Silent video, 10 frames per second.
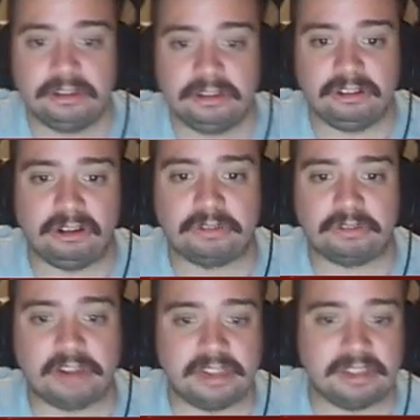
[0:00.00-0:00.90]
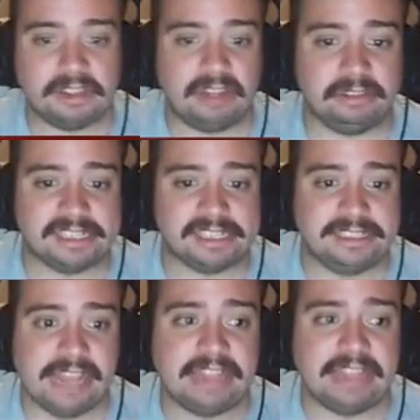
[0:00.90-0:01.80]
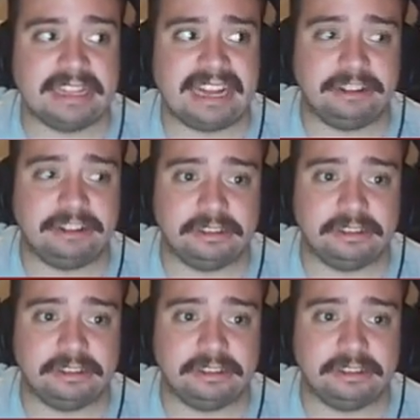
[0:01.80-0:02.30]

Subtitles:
overall it'll just net it out.